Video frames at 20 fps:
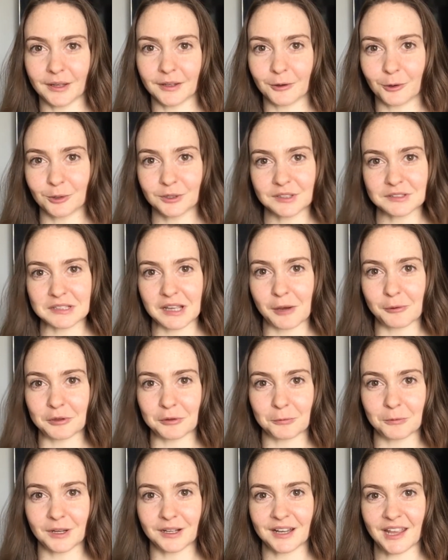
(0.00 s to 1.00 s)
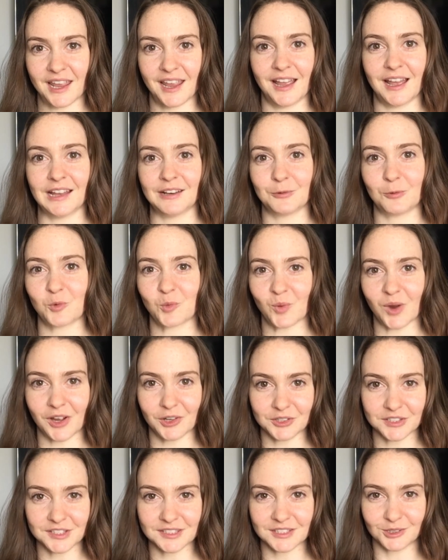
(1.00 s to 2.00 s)
hold it down with one hand
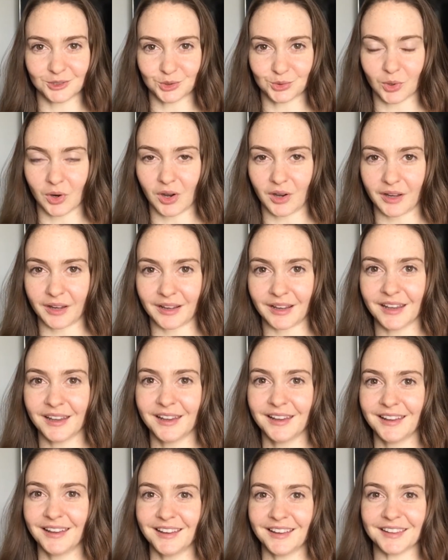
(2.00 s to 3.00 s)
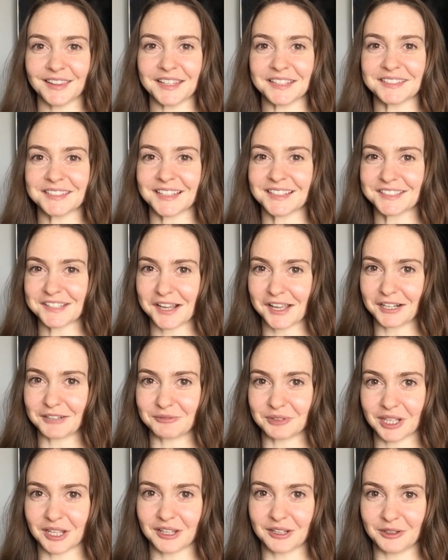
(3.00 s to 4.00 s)
while still drawing, and that does kind of
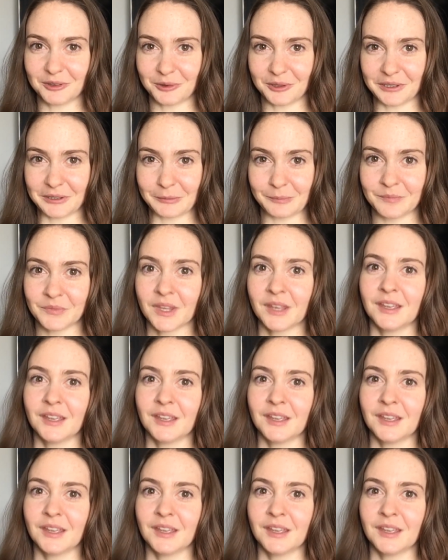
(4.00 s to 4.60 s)
get annoying.